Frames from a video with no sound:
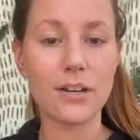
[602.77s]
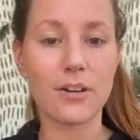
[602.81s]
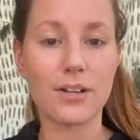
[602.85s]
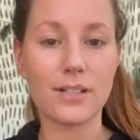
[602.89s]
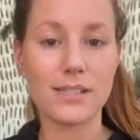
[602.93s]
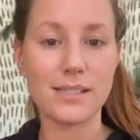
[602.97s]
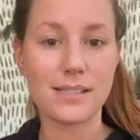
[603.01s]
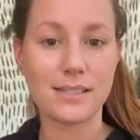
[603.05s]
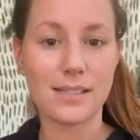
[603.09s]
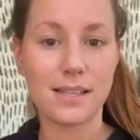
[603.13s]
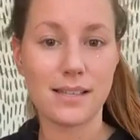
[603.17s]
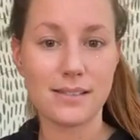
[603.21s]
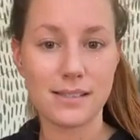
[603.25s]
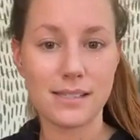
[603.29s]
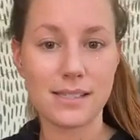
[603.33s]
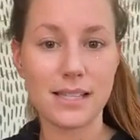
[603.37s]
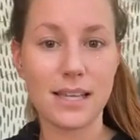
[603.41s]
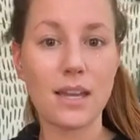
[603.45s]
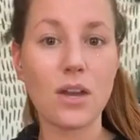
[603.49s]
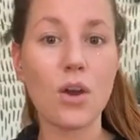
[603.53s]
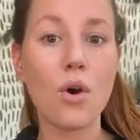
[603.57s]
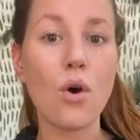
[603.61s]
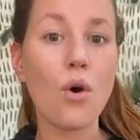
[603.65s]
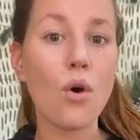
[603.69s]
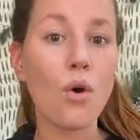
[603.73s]
on
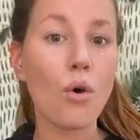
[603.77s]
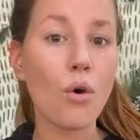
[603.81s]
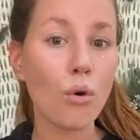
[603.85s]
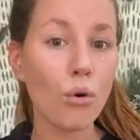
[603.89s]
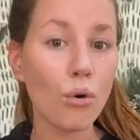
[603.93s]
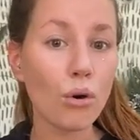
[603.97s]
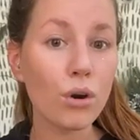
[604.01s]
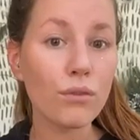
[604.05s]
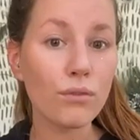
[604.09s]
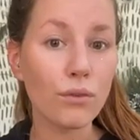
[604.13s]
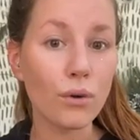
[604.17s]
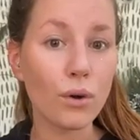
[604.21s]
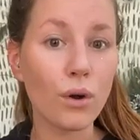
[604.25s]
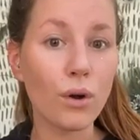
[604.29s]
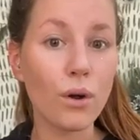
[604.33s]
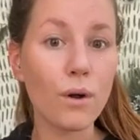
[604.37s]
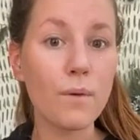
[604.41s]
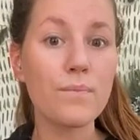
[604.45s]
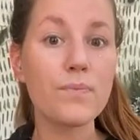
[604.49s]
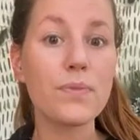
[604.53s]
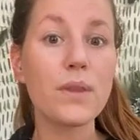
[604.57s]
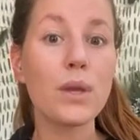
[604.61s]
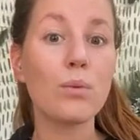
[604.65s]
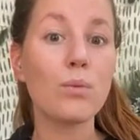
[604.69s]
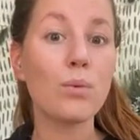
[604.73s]
Scentsy.
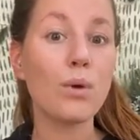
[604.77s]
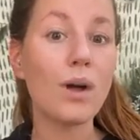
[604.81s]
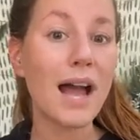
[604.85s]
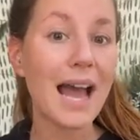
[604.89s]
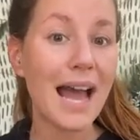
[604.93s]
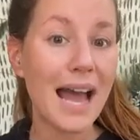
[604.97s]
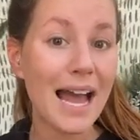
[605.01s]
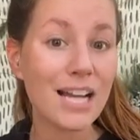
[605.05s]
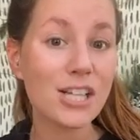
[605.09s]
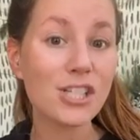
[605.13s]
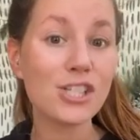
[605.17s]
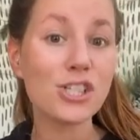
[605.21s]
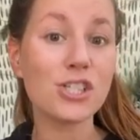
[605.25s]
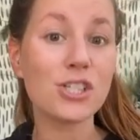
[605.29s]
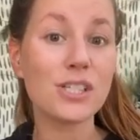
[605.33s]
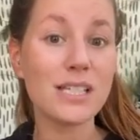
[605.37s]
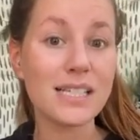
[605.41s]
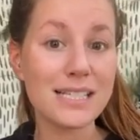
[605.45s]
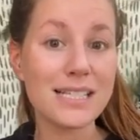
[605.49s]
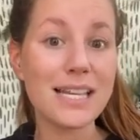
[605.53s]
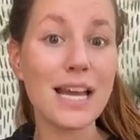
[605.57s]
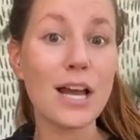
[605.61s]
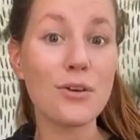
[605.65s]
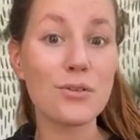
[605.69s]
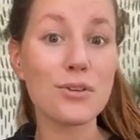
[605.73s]
Orville will actually
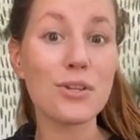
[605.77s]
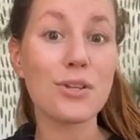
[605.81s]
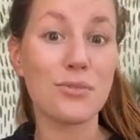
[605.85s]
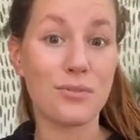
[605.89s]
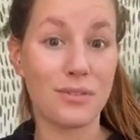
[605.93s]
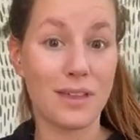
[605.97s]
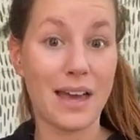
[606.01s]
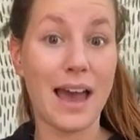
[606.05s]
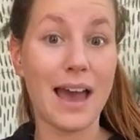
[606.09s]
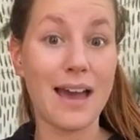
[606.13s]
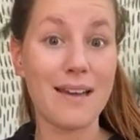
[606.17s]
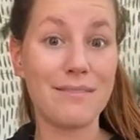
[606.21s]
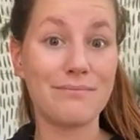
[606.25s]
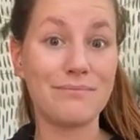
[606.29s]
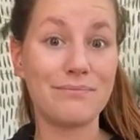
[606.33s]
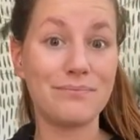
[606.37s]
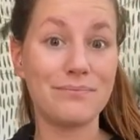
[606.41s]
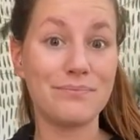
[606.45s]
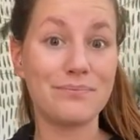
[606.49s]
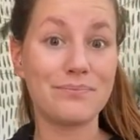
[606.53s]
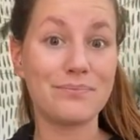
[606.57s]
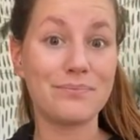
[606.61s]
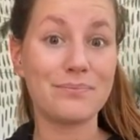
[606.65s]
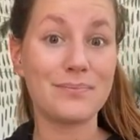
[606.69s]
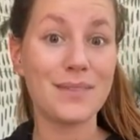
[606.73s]
tell you that.
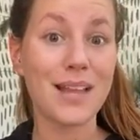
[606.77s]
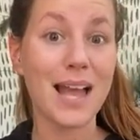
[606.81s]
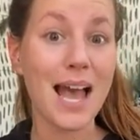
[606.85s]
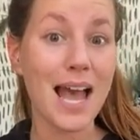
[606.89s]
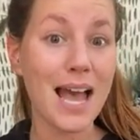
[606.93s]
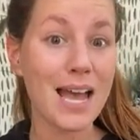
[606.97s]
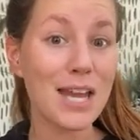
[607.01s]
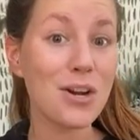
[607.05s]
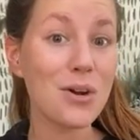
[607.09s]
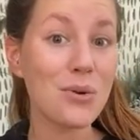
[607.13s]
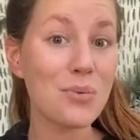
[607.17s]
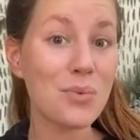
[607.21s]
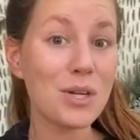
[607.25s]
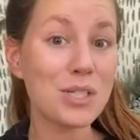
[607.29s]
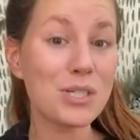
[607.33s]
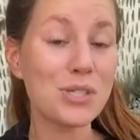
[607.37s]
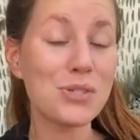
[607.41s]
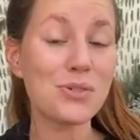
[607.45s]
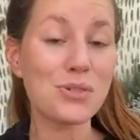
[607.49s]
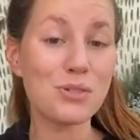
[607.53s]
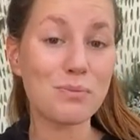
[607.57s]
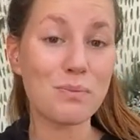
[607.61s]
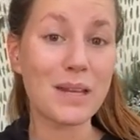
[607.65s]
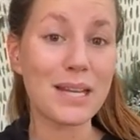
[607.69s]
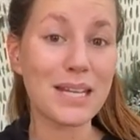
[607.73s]
I don't want
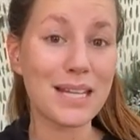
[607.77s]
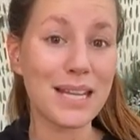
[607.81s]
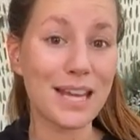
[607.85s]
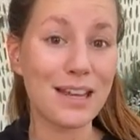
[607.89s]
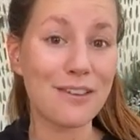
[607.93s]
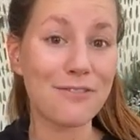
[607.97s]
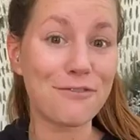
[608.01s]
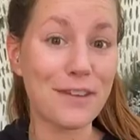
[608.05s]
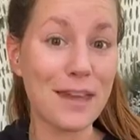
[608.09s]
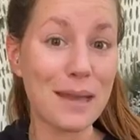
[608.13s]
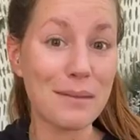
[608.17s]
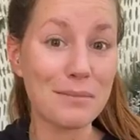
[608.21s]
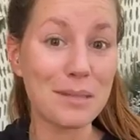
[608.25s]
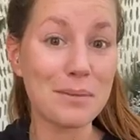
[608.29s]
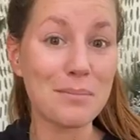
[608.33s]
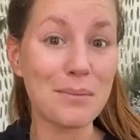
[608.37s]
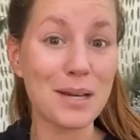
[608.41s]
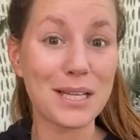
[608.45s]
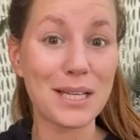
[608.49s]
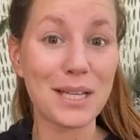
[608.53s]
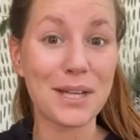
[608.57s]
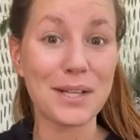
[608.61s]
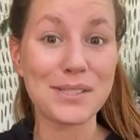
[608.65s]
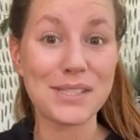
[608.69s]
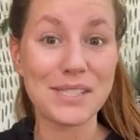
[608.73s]
you spending family
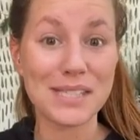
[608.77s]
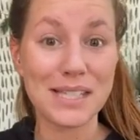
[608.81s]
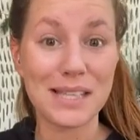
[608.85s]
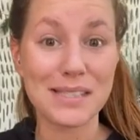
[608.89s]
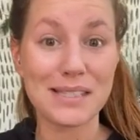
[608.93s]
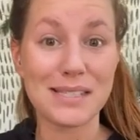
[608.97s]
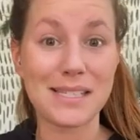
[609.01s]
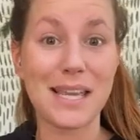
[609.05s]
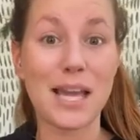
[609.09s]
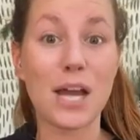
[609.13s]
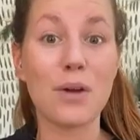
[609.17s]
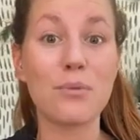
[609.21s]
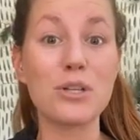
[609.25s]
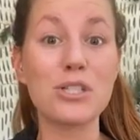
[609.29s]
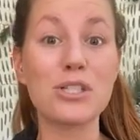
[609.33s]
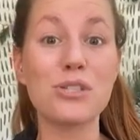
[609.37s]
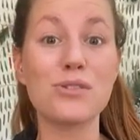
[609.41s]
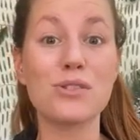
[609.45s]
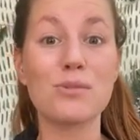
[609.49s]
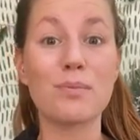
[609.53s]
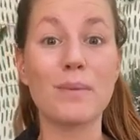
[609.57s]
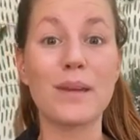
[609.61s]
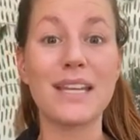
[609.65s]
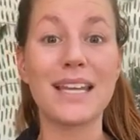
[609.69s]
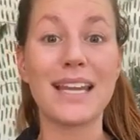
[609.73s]
money on Scentsy. I want you
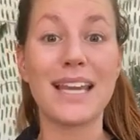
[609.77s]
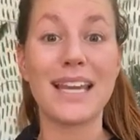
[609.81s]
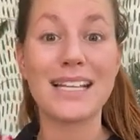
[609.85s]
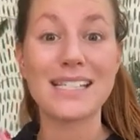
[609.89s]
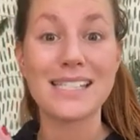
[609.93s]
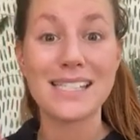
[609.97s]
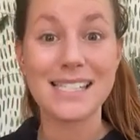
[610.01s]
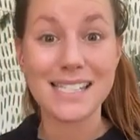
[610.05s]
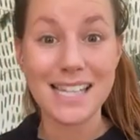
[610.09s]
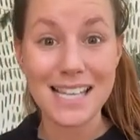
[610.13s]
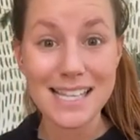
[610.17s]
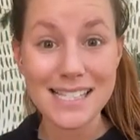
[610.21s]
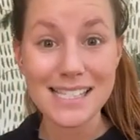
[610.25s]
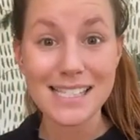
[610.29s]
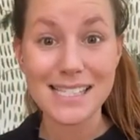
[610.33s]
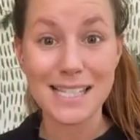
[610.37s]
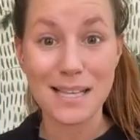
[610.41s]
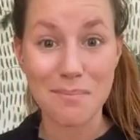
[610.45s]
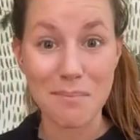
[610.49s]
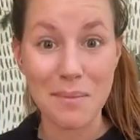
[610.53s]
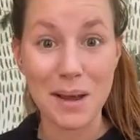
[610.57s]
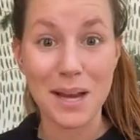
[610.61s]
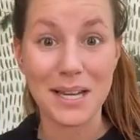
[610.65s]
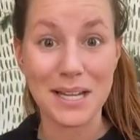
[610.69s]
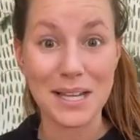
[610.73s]
spending Scentsy
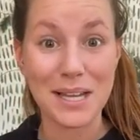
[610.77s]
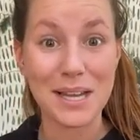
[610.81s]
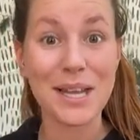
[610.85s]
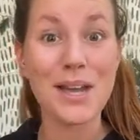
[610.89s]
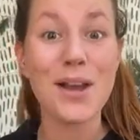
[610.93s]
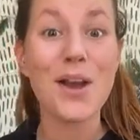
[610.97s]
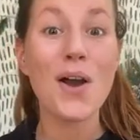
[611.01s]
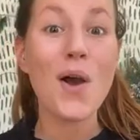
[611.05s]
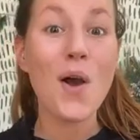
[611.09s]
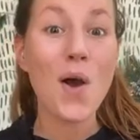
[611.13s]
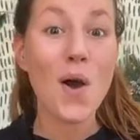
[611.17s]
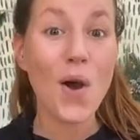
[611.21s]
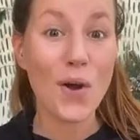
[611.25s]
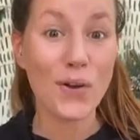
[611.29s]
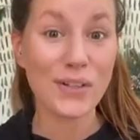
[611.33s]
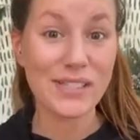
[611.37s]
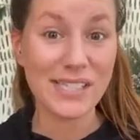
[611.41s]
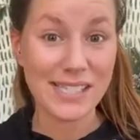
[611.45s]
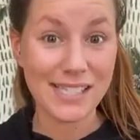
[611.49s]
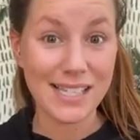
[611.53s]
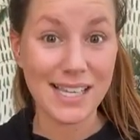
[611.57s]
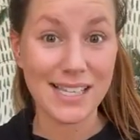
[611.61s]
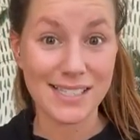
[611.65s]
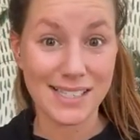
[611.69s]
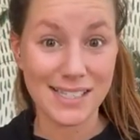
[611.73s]
money on
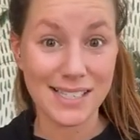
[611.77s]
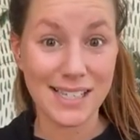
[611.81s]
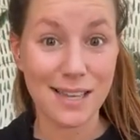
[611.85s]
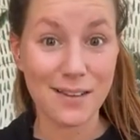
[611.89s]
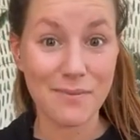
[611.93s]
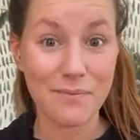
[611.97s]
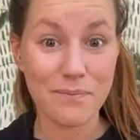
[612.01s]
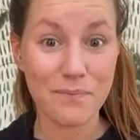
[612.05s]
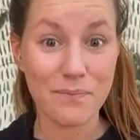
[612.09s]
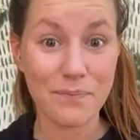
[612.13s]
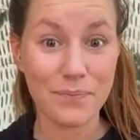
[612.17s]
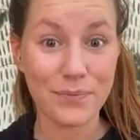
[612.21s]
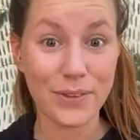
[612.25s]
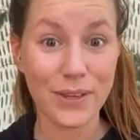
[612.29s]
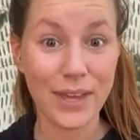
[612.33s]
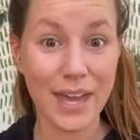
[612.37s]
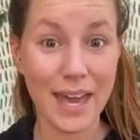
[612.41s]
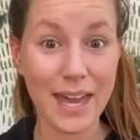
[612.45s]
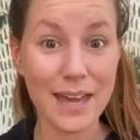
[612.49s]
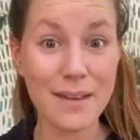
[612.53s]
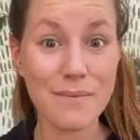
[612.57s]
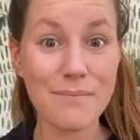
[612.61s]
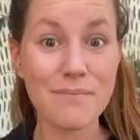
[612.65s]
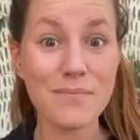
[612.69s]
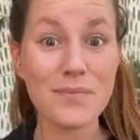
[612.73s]
Scentsy,
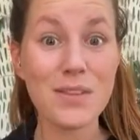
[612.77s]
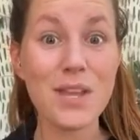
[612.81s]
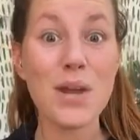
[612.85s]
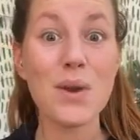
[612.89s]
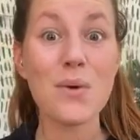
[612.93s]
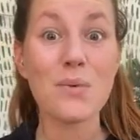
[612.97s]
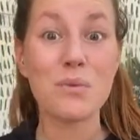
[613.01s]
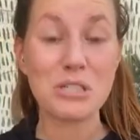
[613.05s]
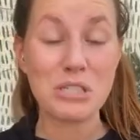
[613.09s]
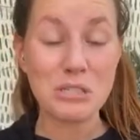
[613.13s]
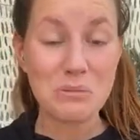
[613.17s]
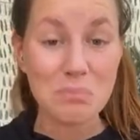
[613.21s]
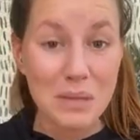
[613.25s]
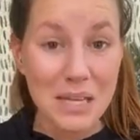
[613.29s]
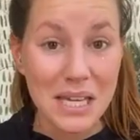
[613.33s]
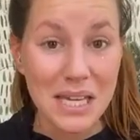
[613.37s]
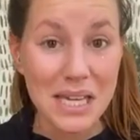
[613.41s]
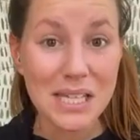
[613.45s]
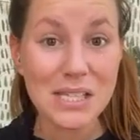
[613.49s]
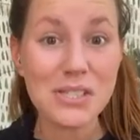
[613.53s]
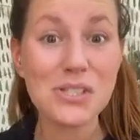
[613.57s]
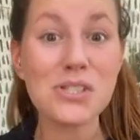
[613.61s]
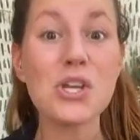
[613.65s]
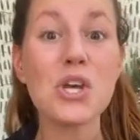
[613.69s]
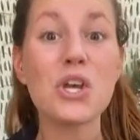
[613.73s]
okay? Which
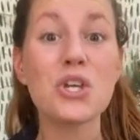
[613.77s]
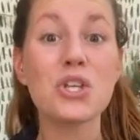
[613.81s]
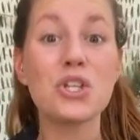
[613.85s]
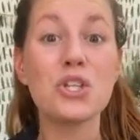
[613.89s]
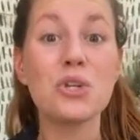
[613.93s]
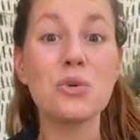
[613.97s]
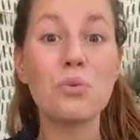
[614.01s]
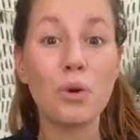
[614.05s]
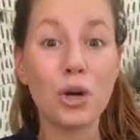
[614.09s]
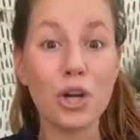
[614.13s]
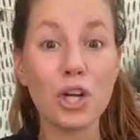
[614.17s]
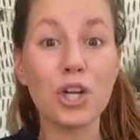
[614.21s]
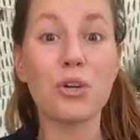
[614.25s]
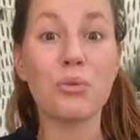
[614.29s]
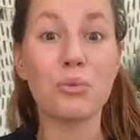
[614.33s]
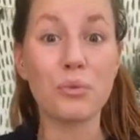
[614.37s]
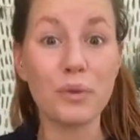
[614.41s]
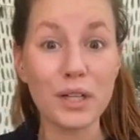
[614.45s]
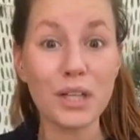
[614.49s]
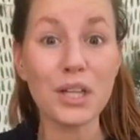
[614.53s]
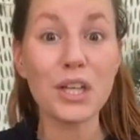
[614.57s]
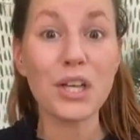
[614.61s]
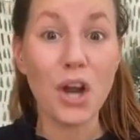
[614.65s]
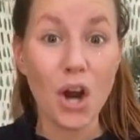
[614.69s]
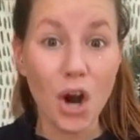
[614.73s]
means you work
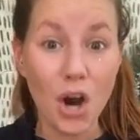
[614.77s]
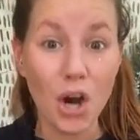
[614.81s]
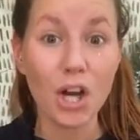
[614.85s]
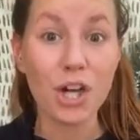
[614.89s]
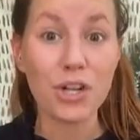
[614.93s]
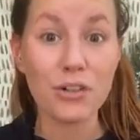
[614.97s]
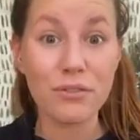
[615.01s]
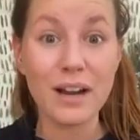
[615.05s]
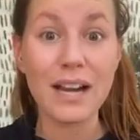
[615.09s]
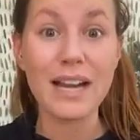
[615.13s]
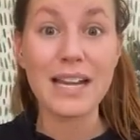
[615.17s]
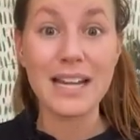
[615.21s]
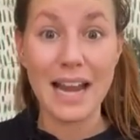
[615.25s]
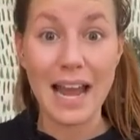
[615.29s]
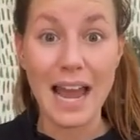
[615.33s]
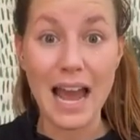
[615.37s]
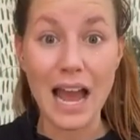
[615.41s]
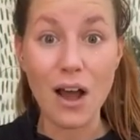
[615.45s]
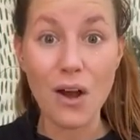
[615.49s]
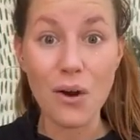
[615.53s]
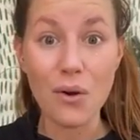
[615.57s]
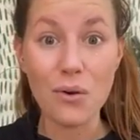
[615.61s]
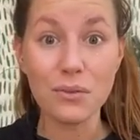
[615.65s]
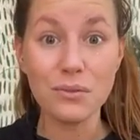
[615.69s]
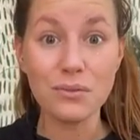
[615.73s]
really hard right
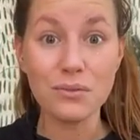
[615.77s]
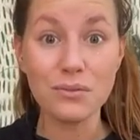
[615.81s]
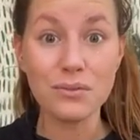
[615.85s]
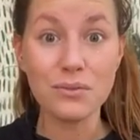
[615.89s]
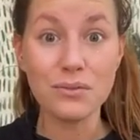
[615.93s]
now,